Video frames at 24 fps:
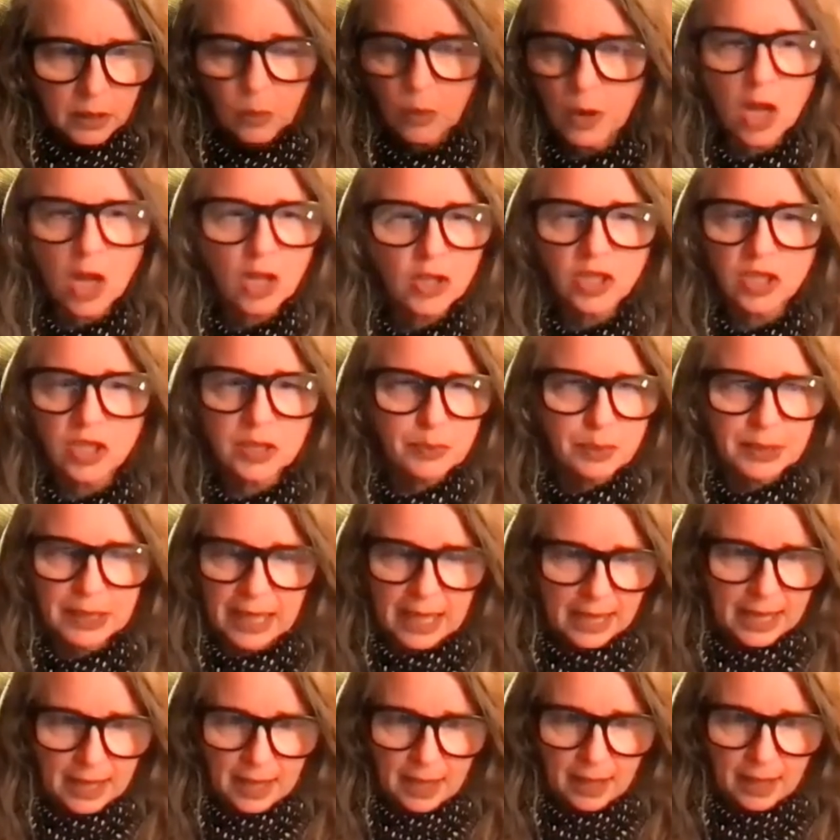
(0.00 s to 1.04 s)
We're all just
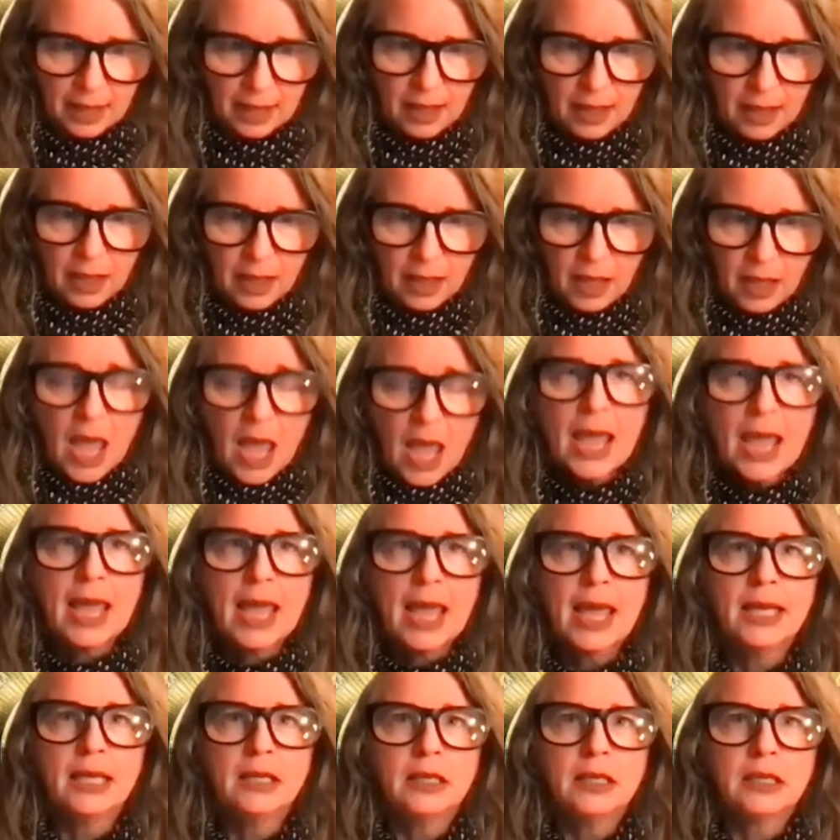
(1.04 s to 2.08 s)
playing.
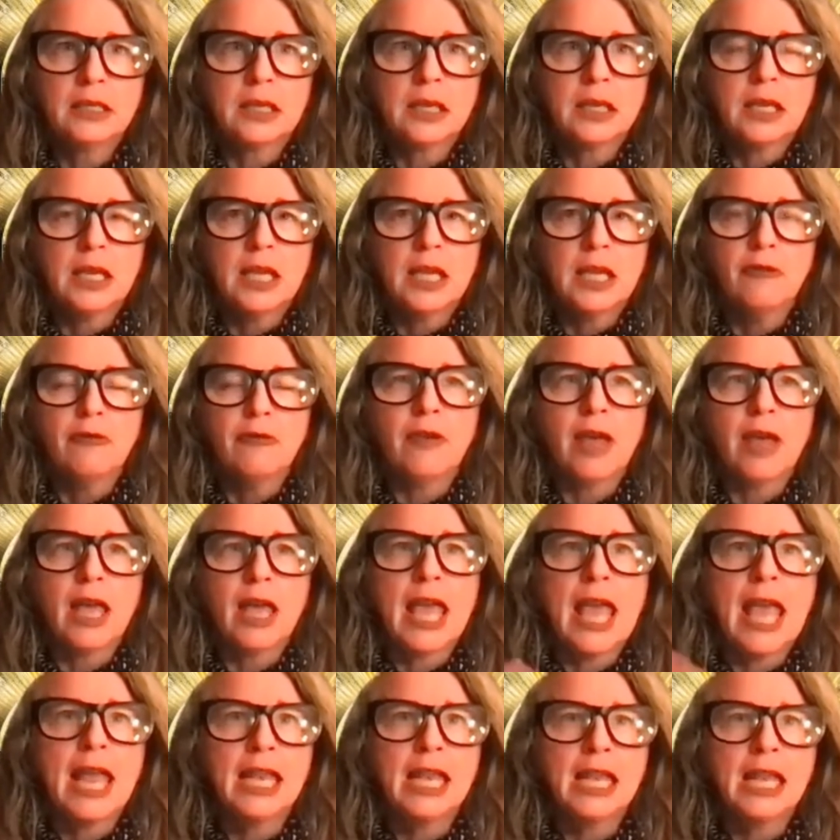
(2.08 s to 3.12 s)
And if
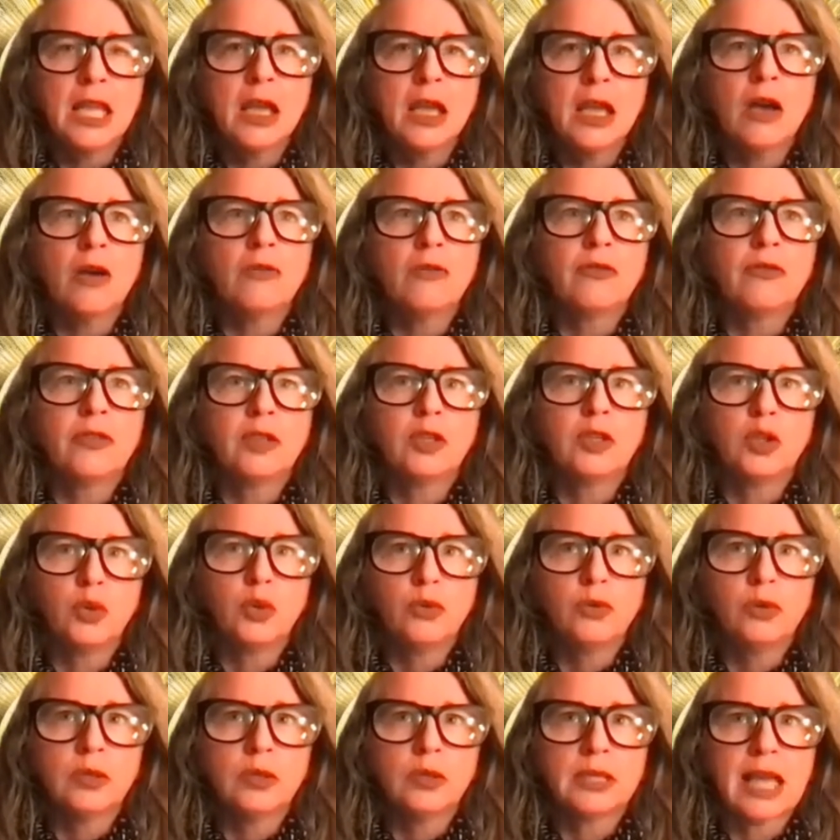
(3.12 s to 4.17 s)
any of the
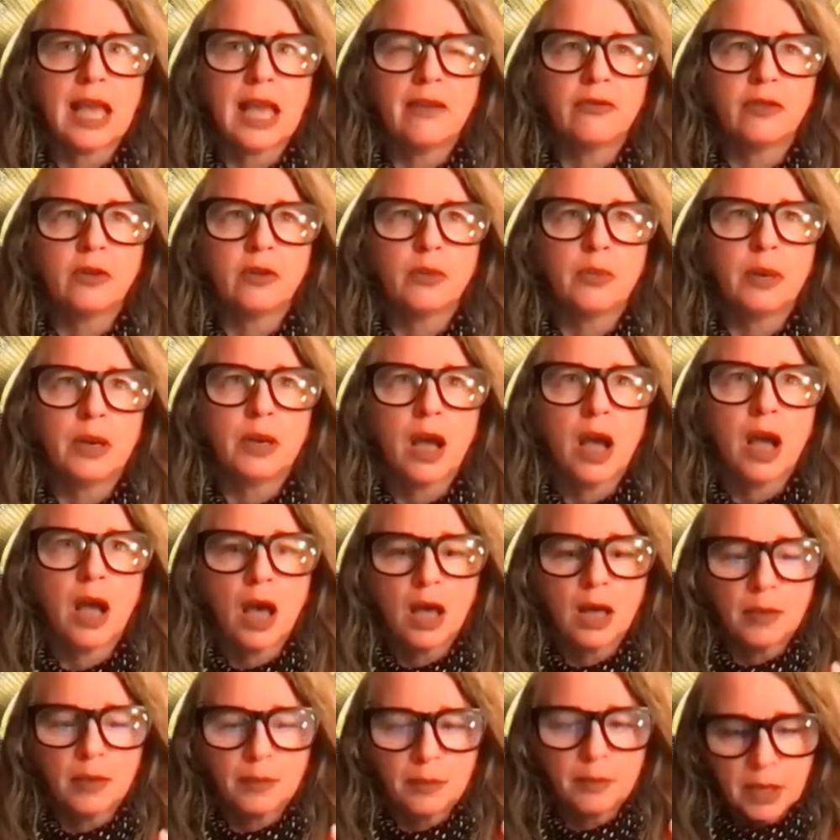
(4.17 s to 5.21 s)
tools ever
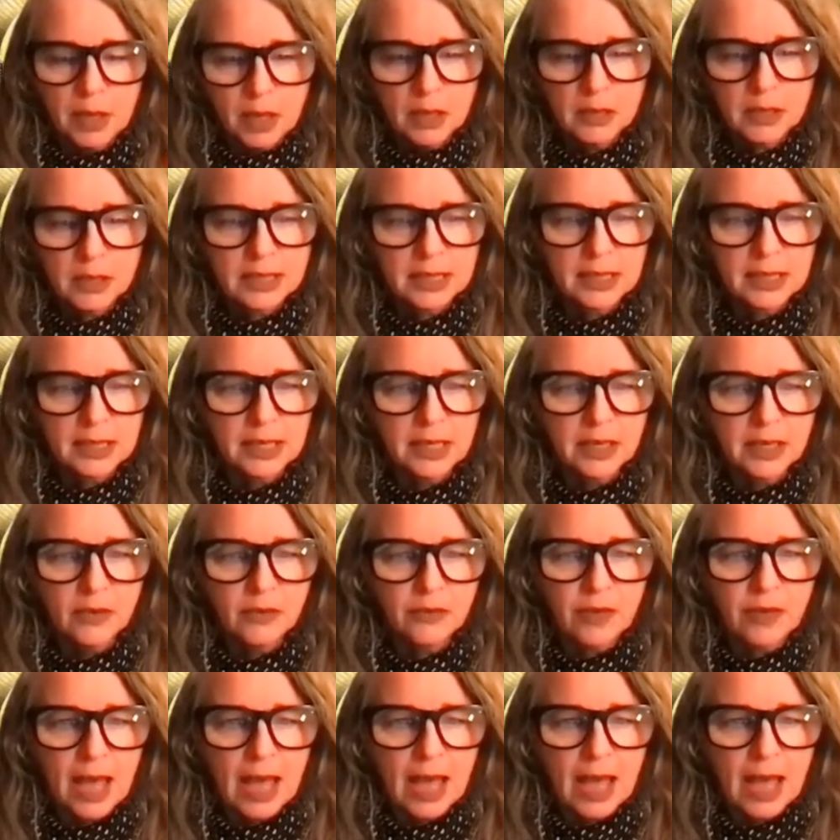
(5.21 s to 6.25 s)
become
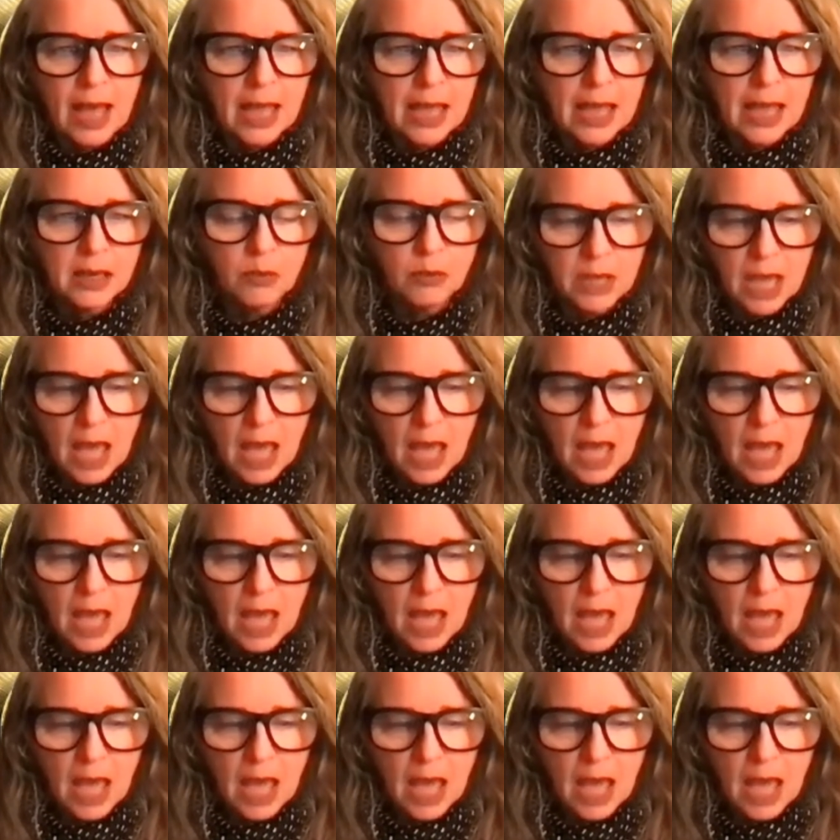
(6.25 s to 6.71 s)
solidified,